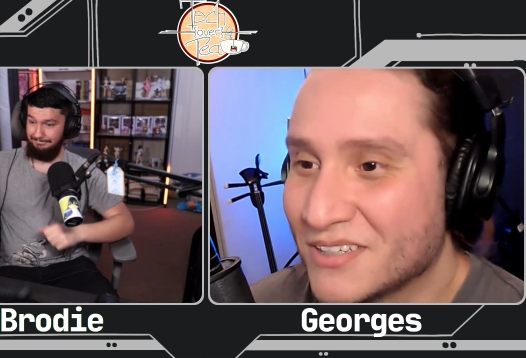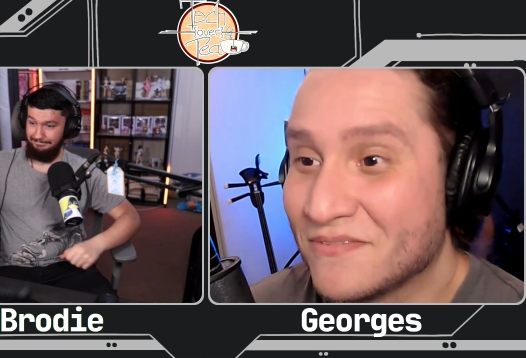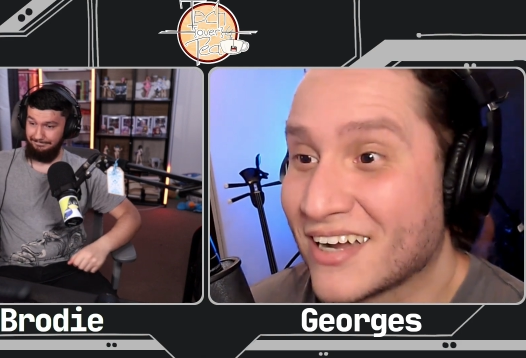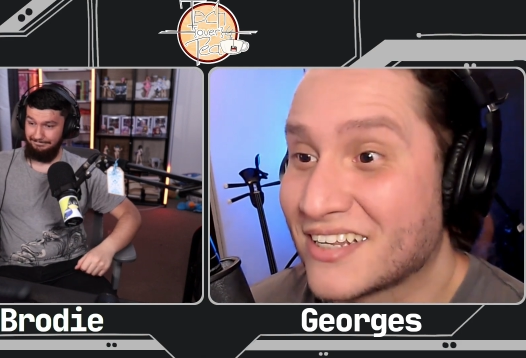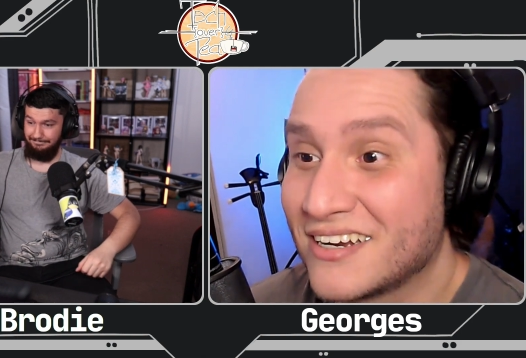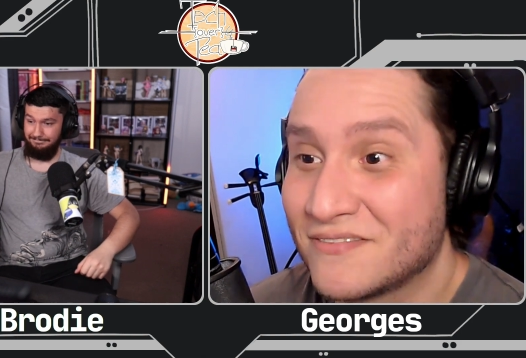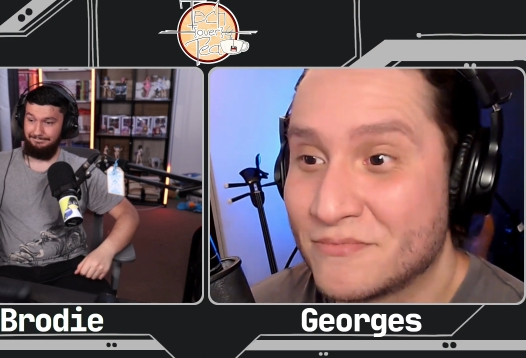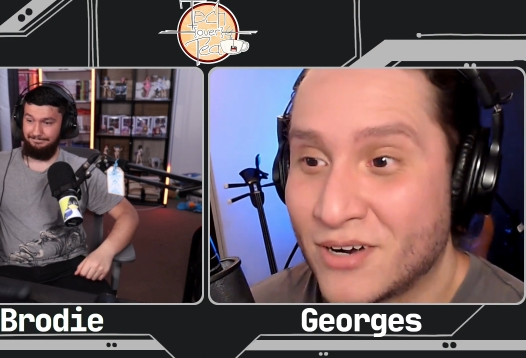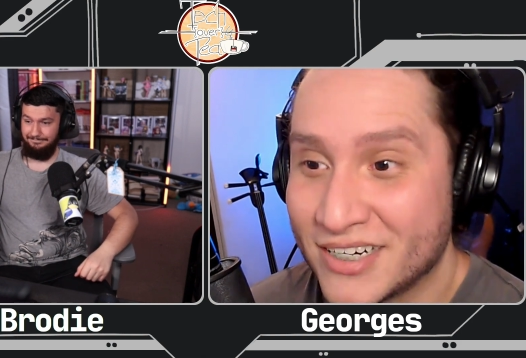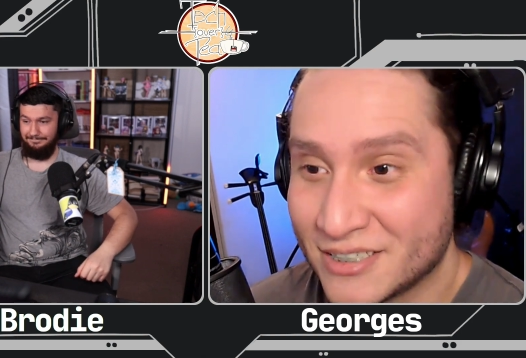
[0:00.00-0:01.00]
Speaker 1: But the fact that
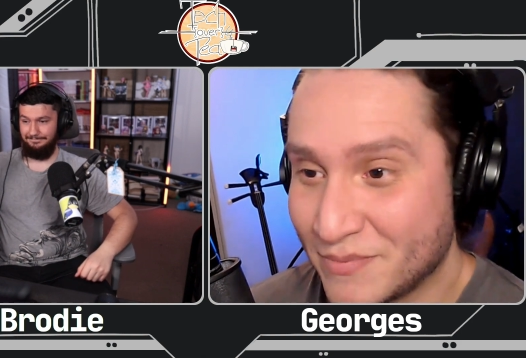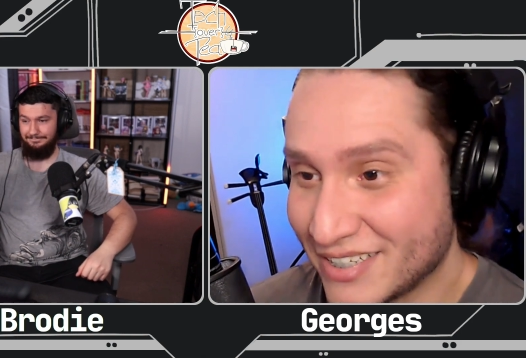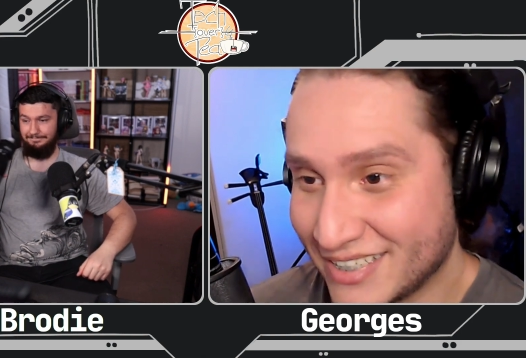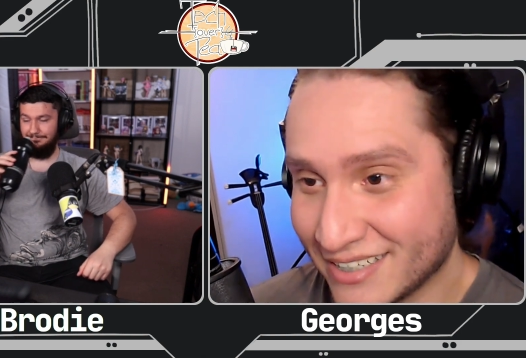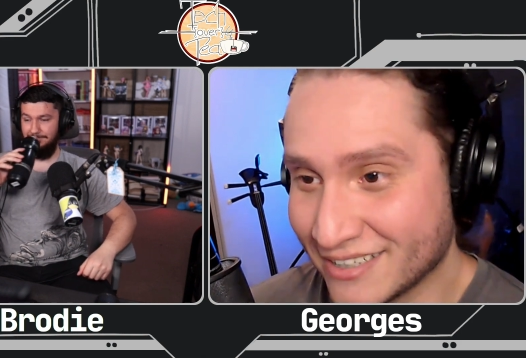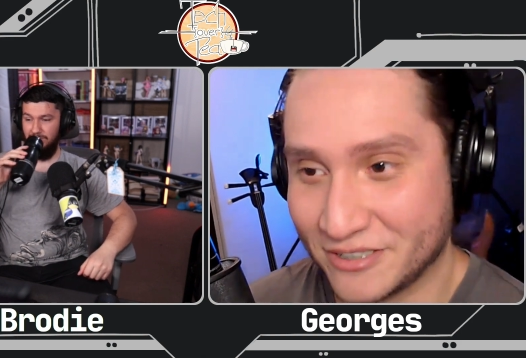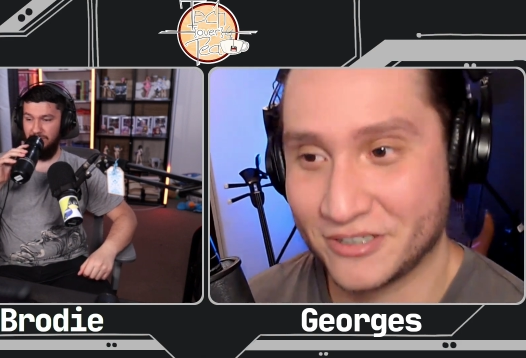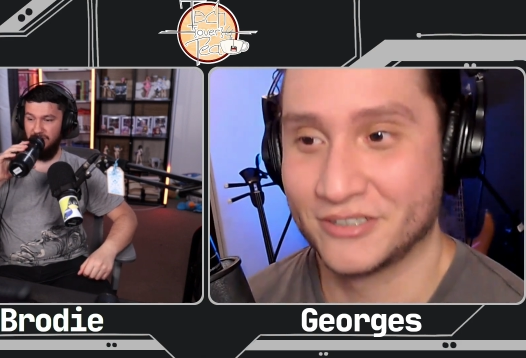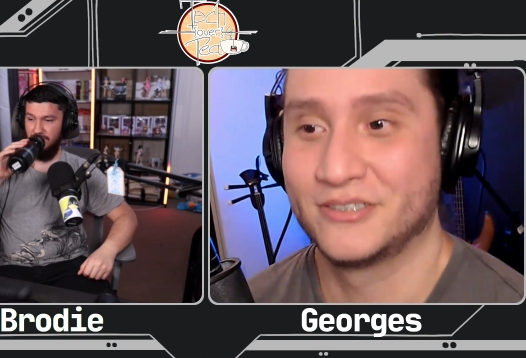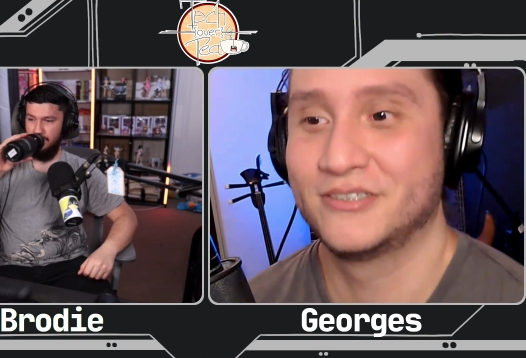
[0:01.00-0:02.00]
everybody speaks
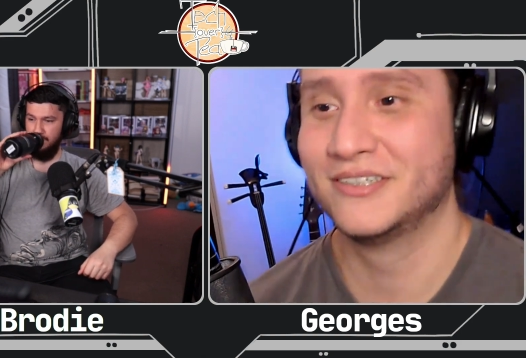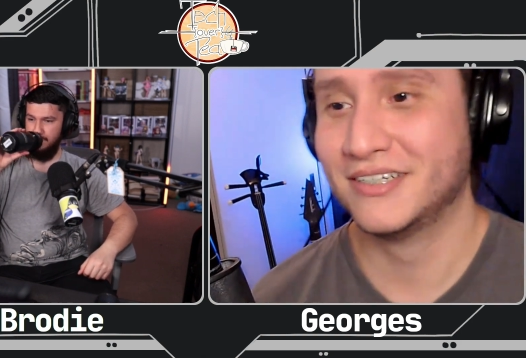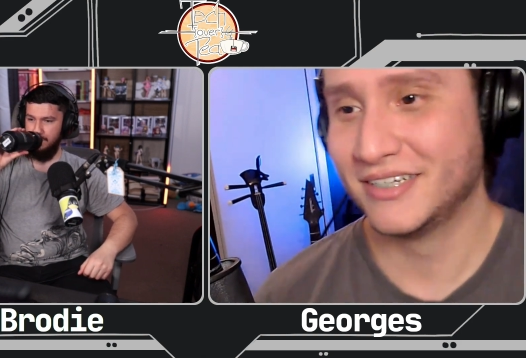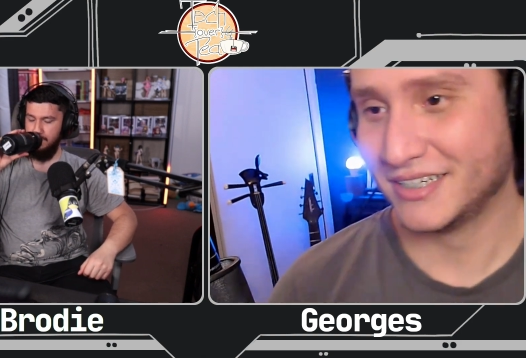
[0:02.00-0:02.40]
English is